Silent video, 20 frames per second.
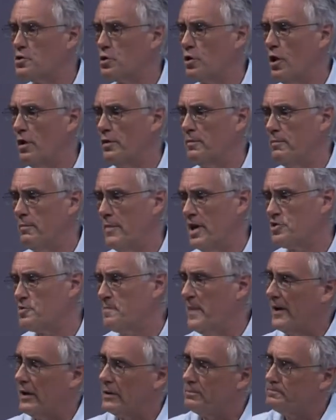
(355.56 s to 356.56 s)
got much
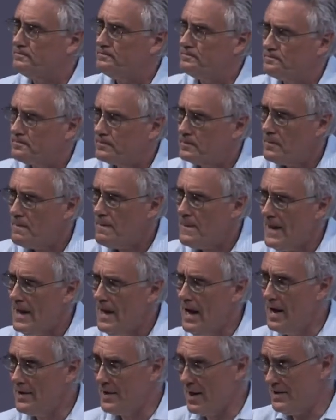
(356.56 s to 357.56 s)
bigger.
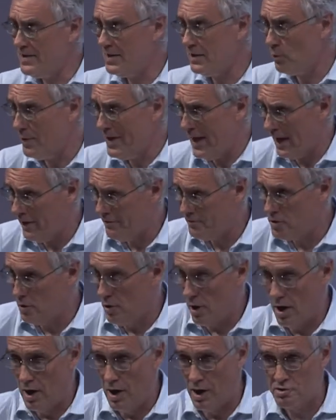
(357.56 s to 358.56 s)
And I think we have to
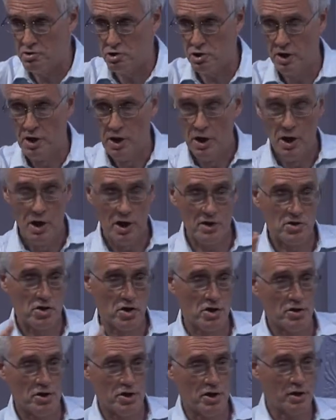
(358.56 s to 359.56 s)
ask a
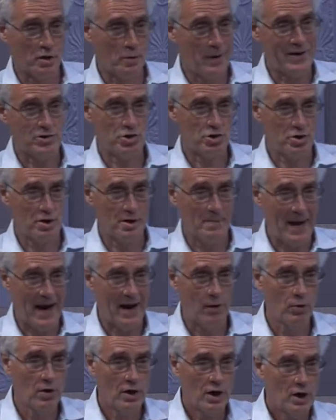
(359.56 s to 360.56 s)
searching question
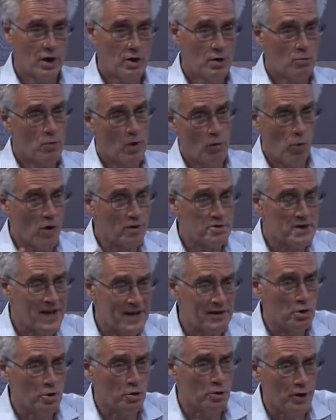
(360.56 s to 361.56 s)
about, well, was that
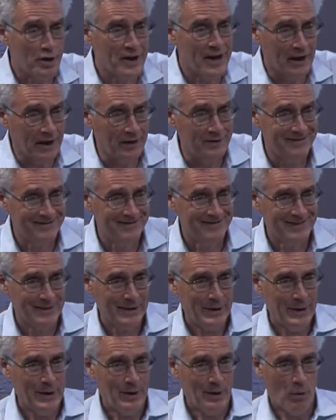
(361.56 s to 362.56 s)
a good thing?
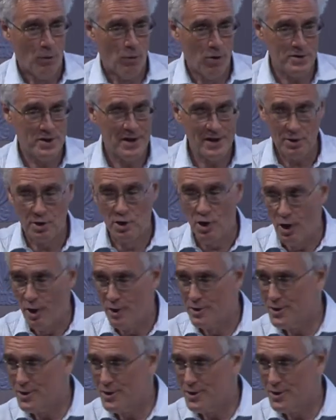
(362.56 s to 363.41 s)
Was it good